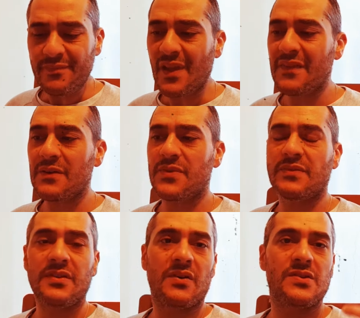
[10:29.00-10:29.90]
and that
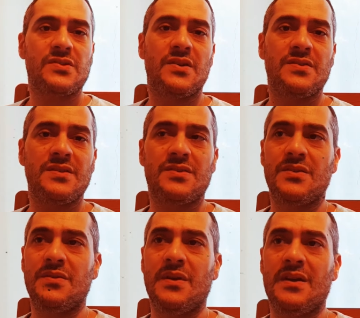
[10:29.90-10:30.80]
$50 turns
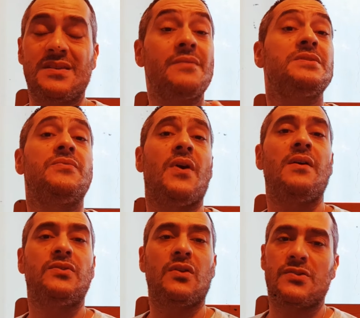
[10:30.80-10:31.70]
into
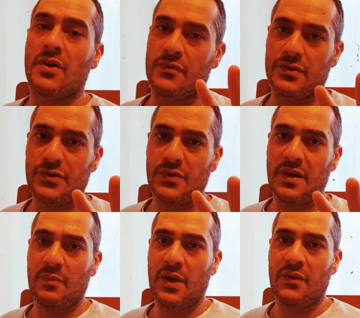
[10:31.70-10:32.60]
$75 over a
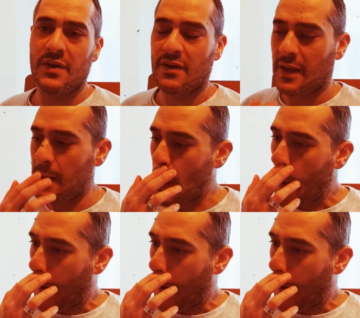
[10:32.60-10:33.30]
2-year period. Okay.